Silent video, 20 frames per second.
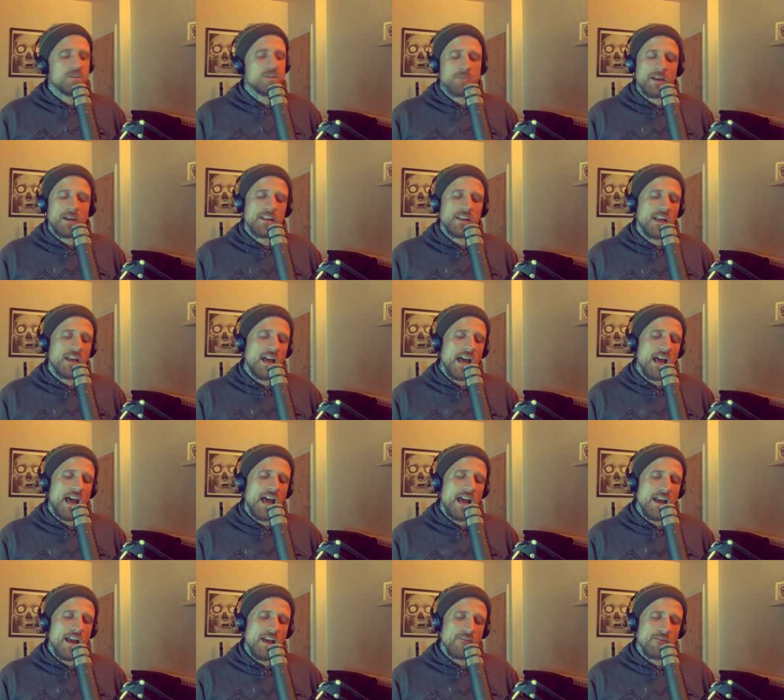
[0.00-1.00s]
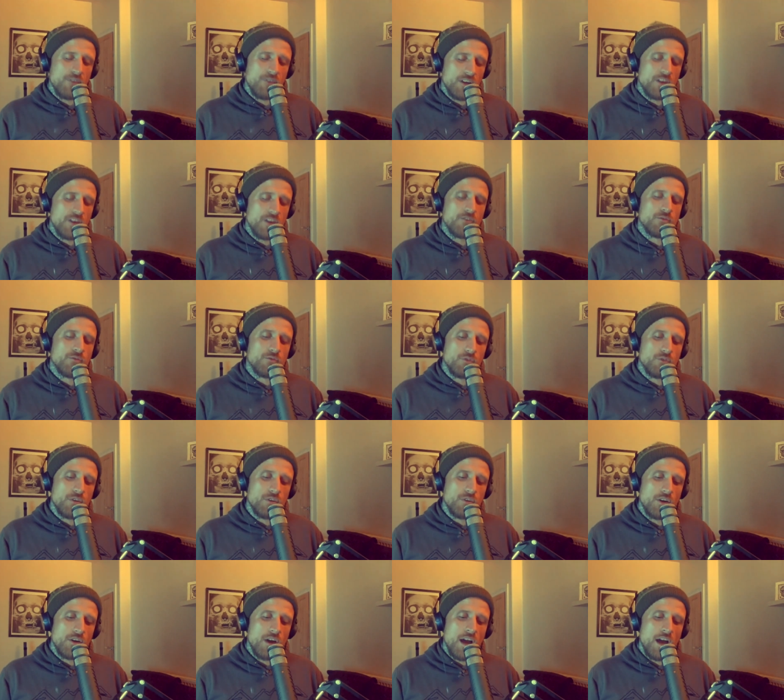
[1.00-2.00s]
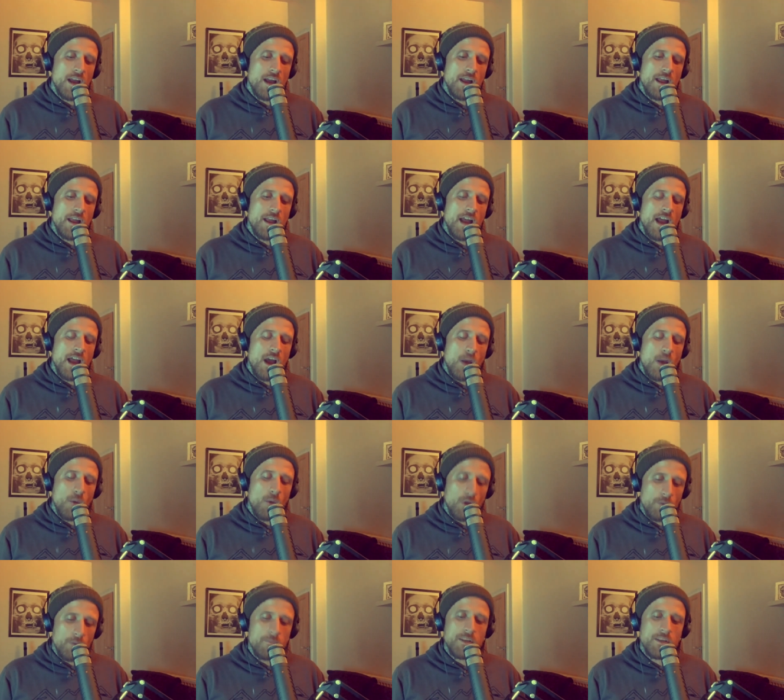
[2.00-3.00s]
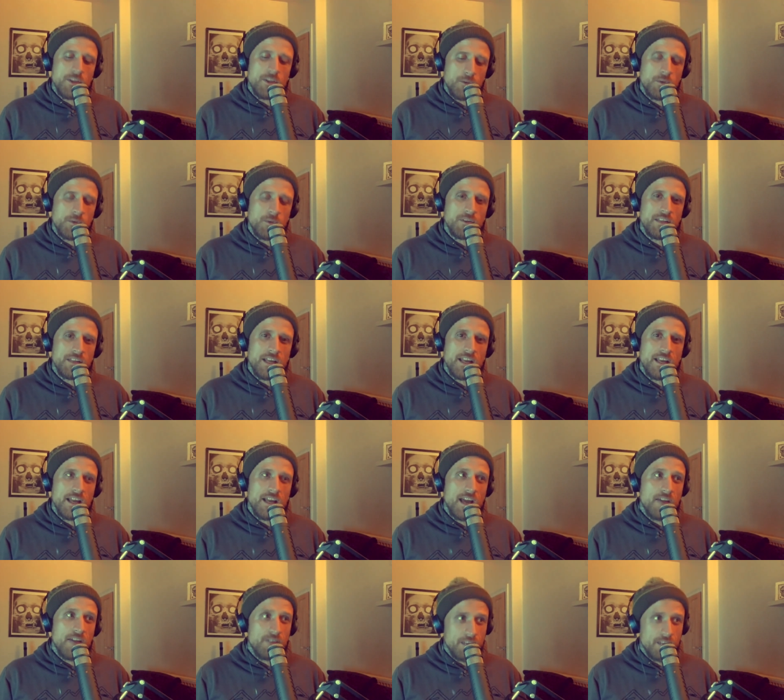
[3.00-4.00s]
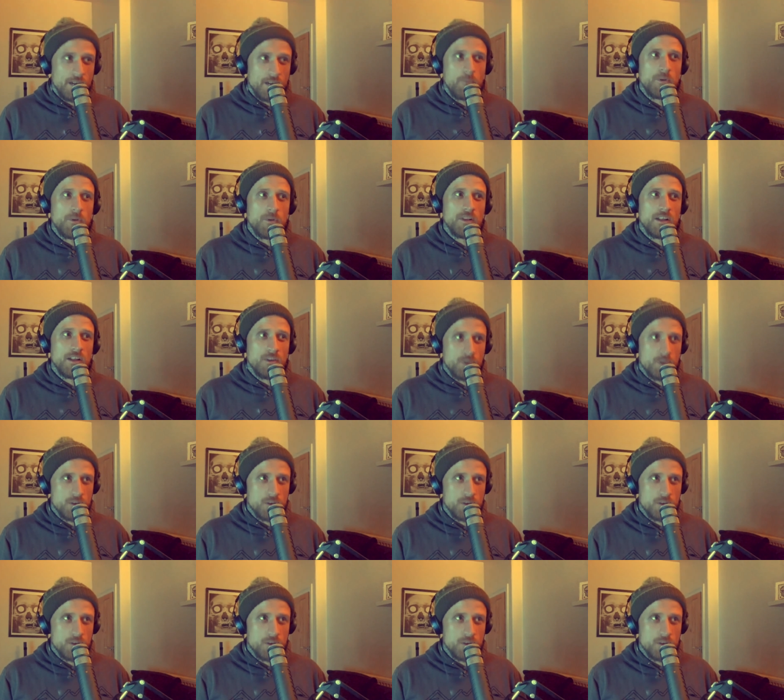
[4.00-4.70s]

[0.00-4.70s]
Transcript: man, I fucking I want to meet you one day. I think I will. I'll cross